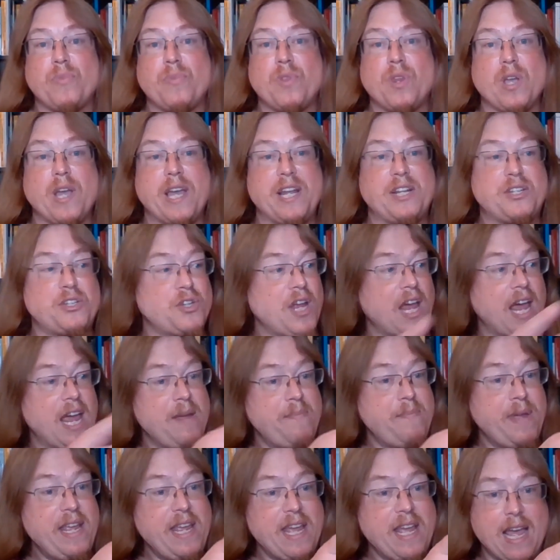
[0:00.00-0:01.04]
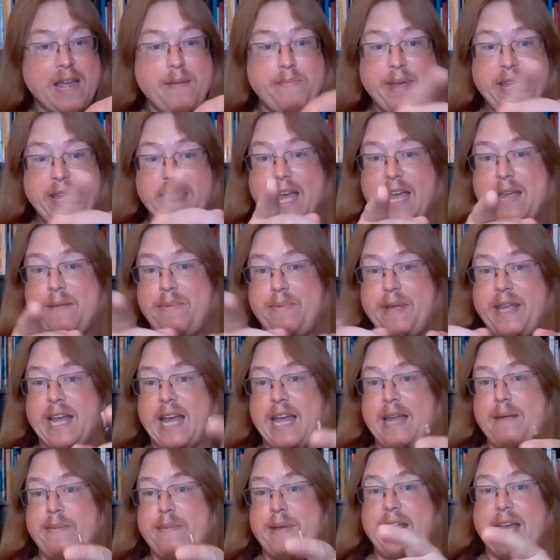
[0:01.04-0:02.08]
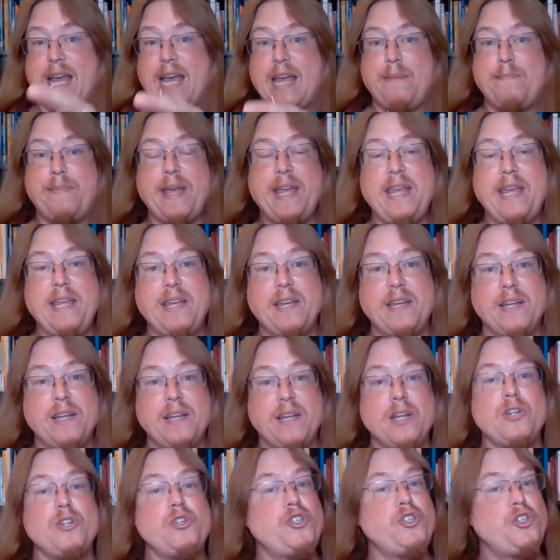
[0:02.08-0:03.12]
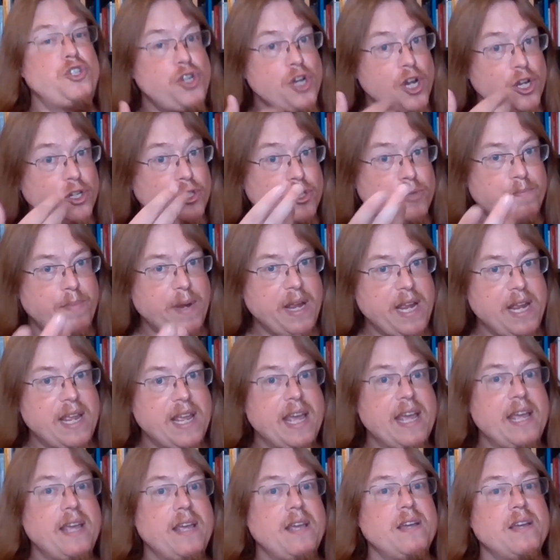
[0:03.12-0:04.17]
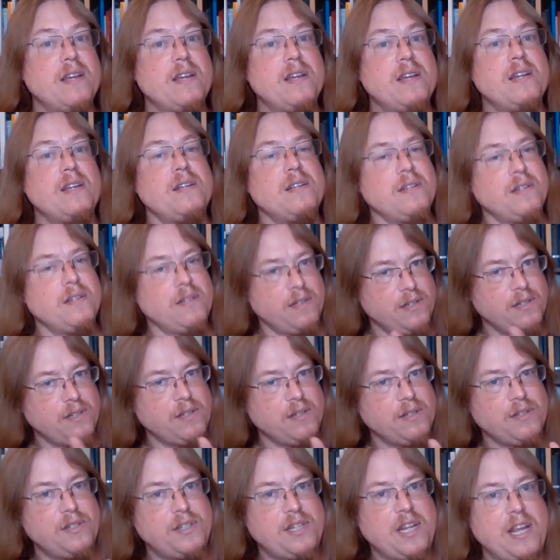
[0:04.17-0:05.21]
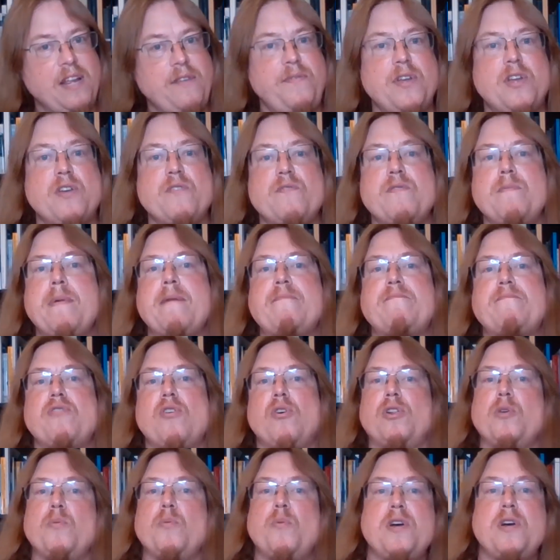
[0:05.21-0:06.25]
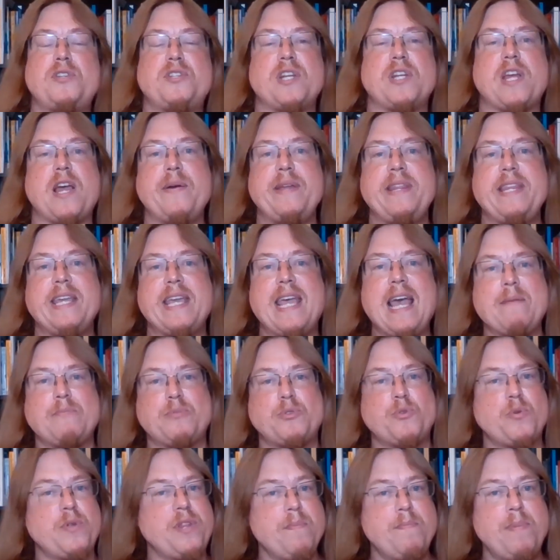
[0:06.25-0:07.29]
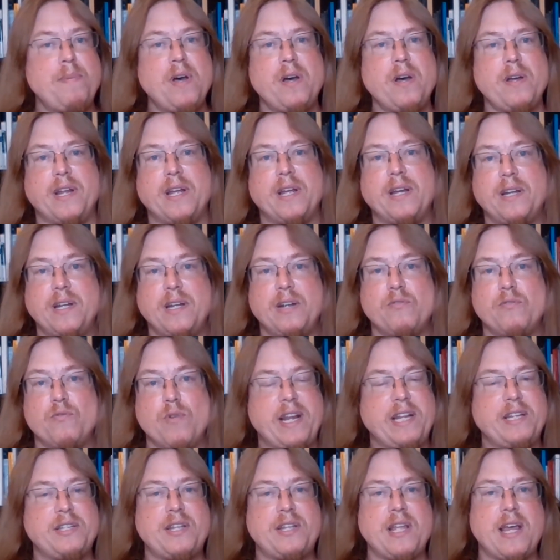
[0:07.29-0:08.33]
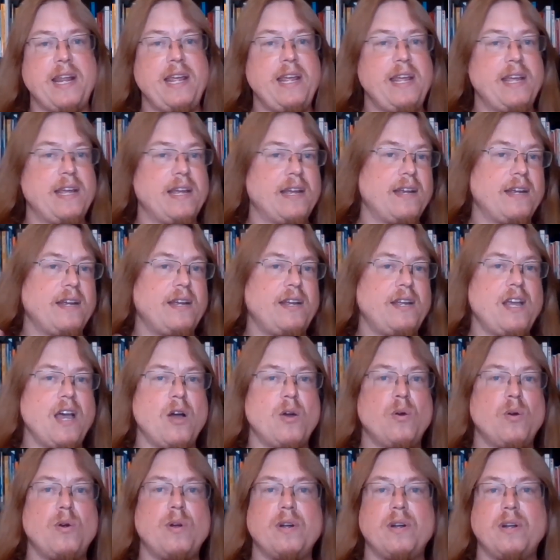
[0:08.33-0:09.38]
it's A, B, A, B, A, B, A, B, A, B, just speaking. See if you can remember all the words that go in the gaps with your partner. Ready, steady, go.